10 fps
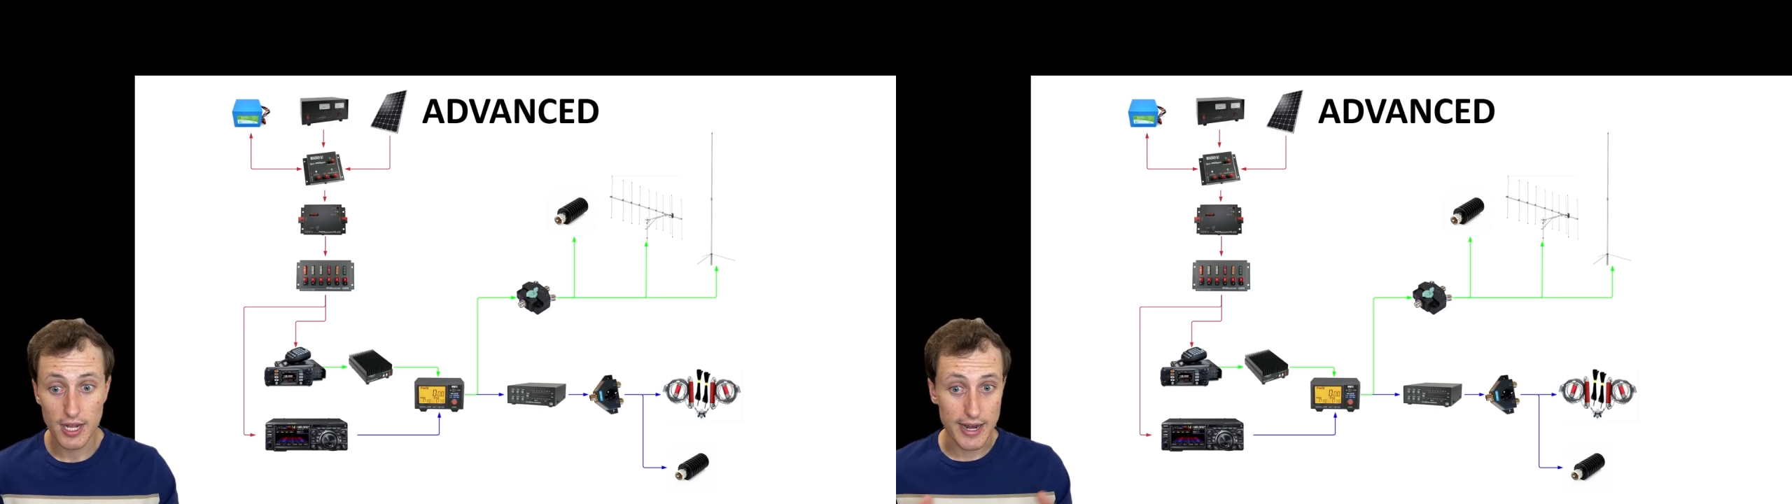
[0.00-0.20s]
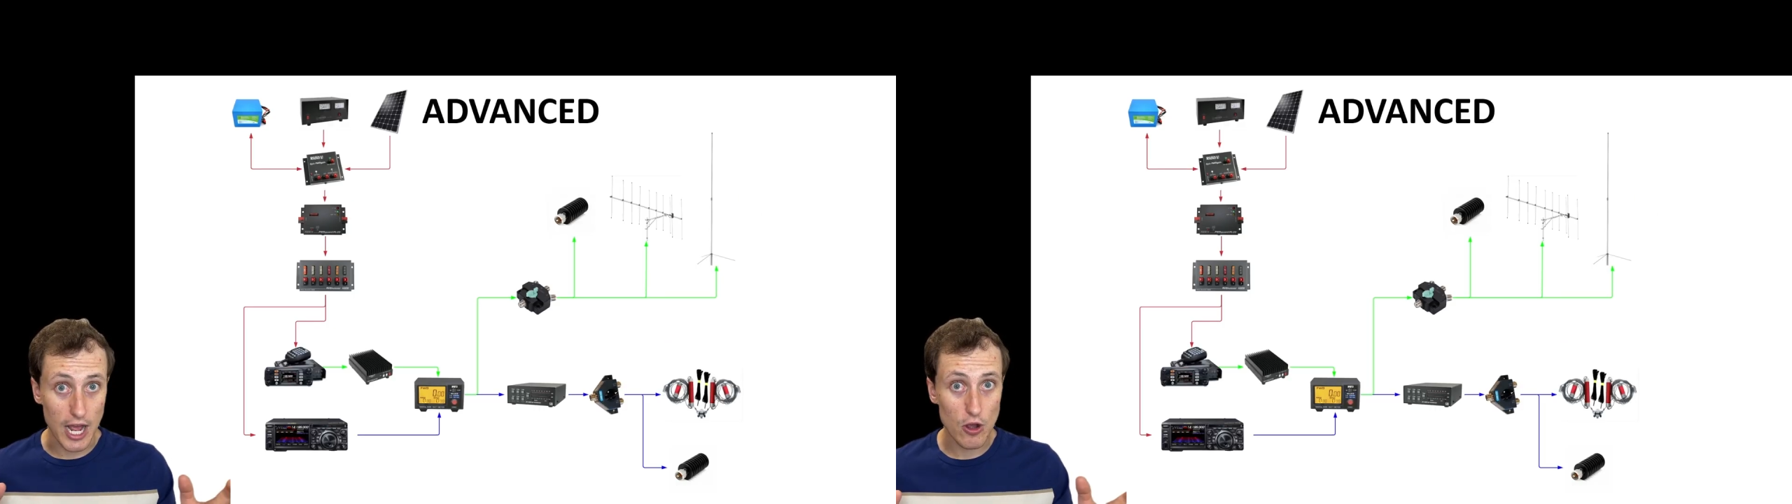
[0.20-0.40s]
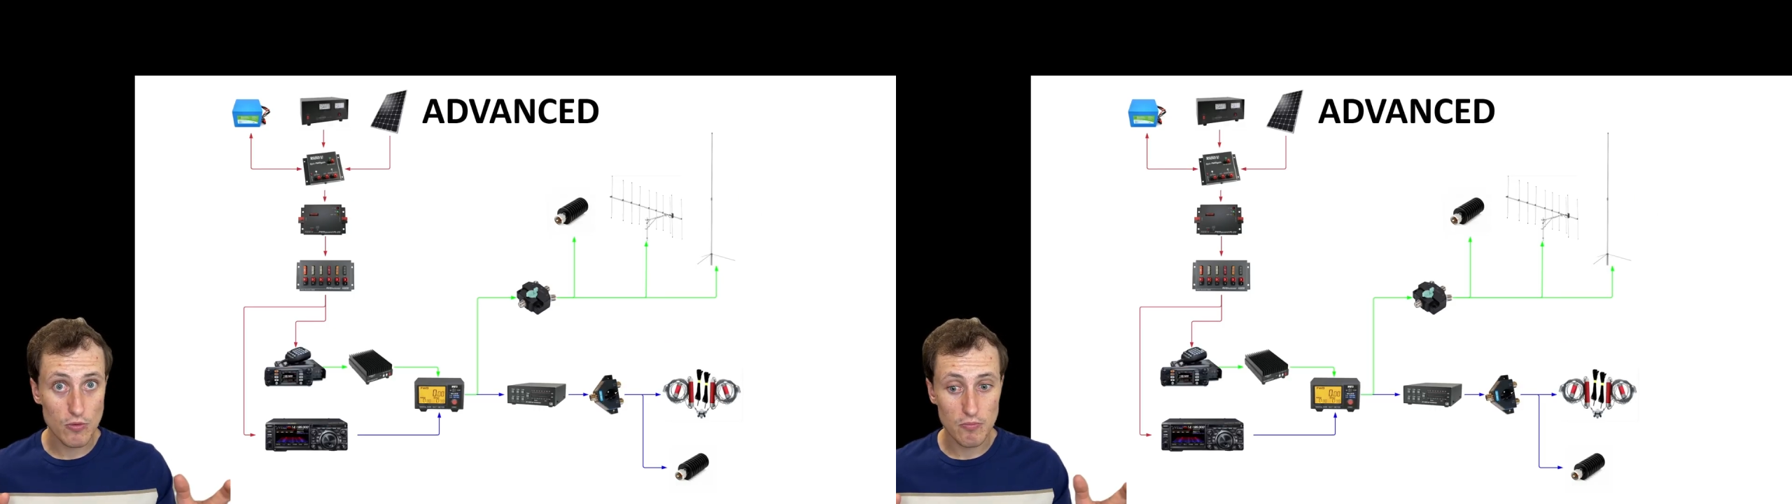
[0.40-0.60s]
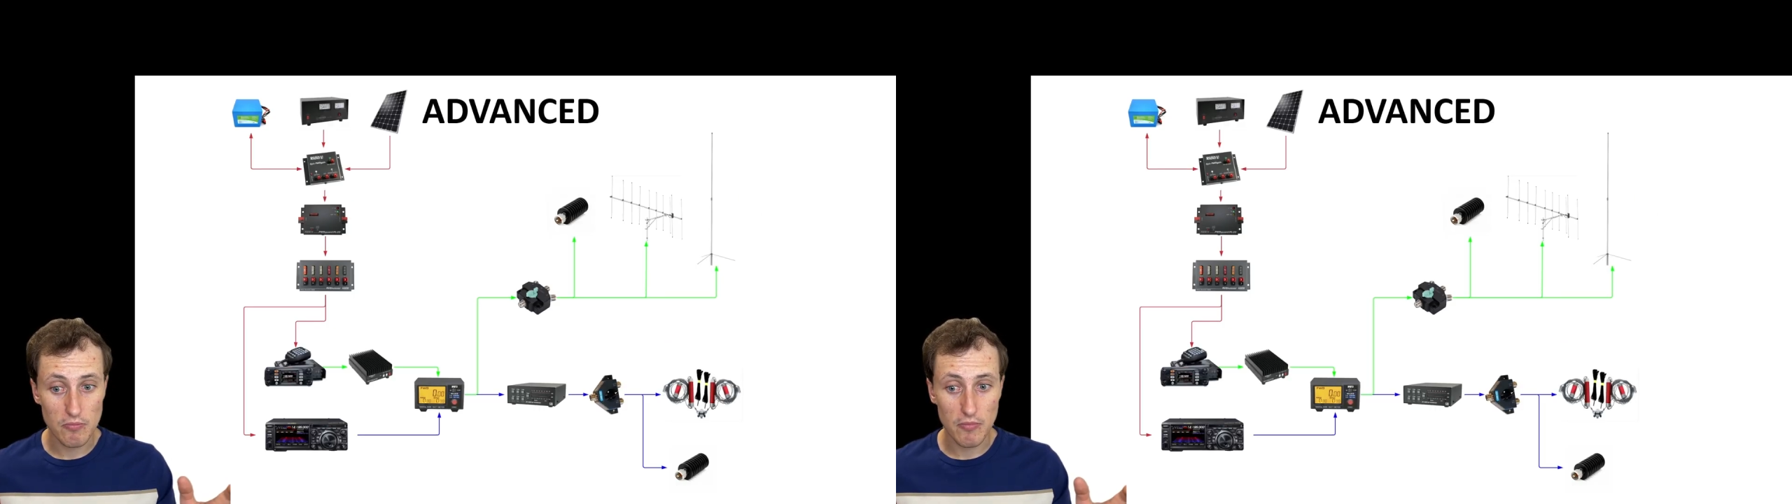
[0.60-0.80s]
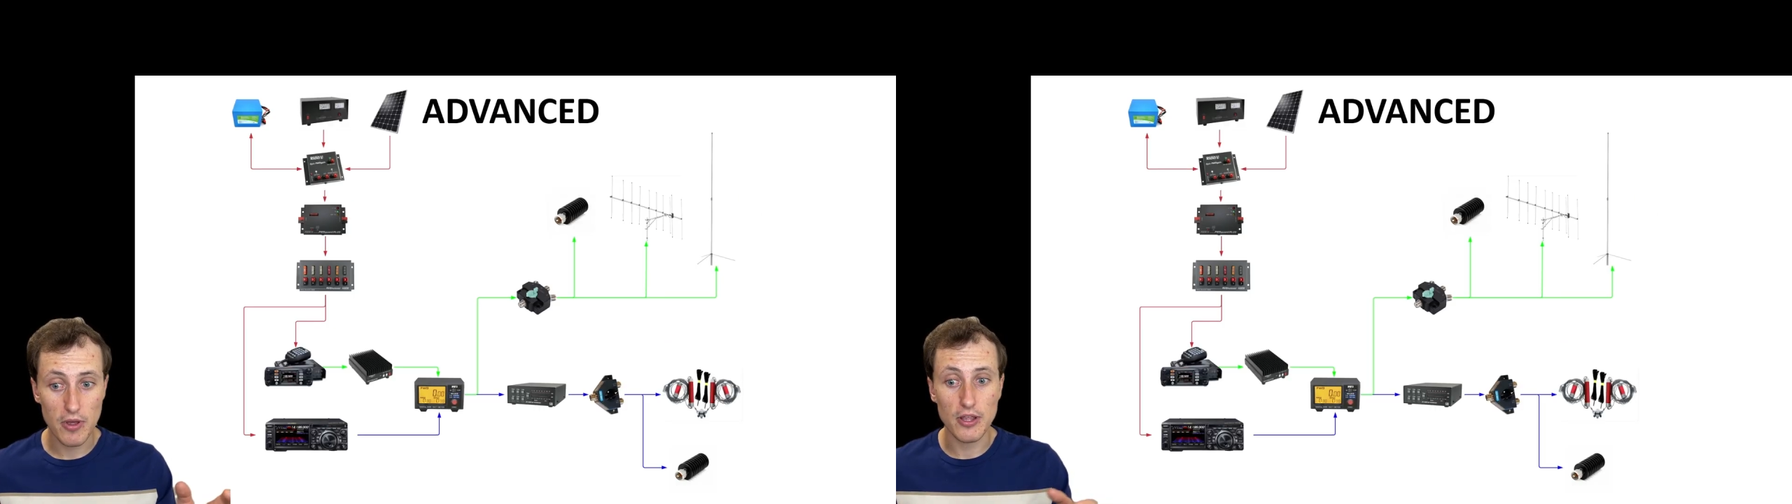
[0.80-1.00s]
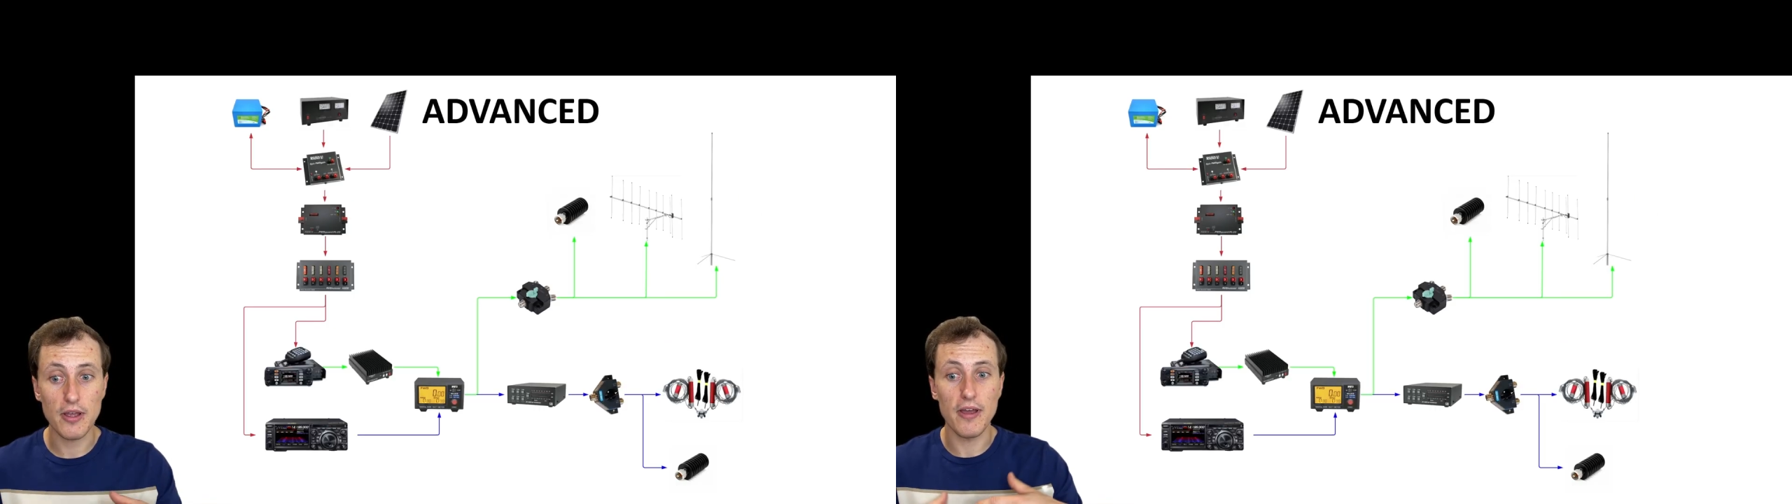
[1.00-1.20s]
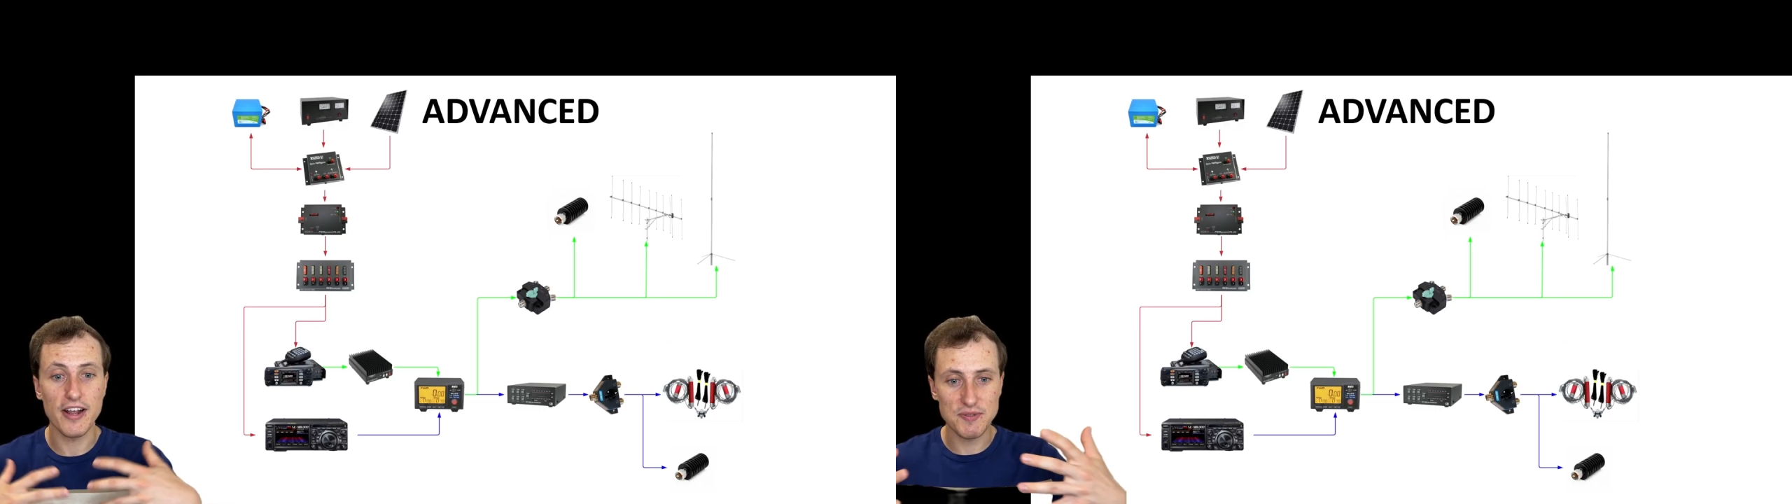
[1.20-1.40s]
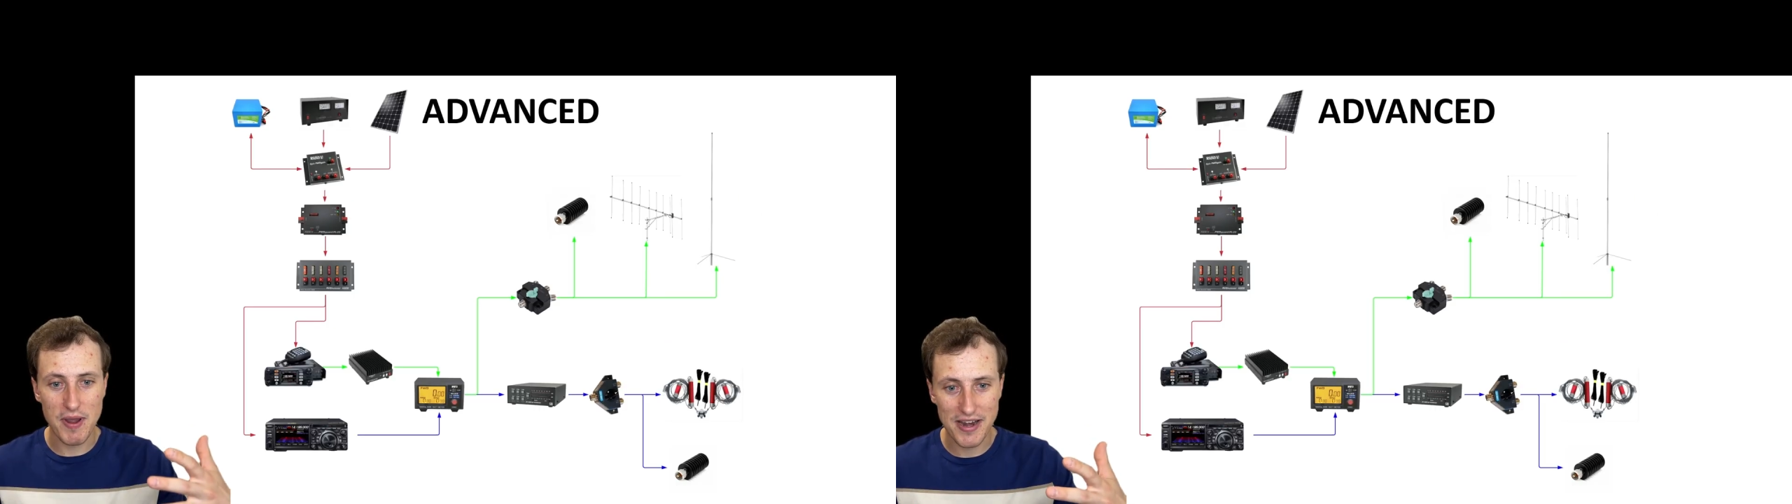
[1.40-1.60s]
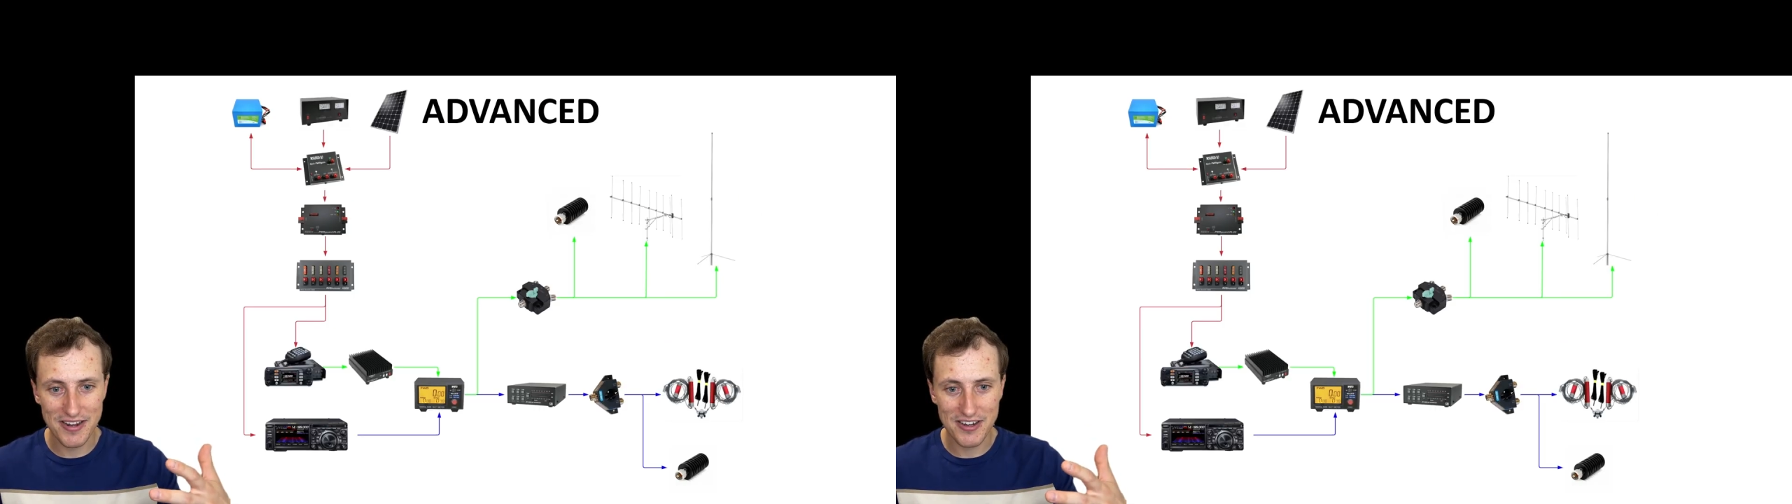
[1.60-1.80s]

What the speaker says: Now, expanding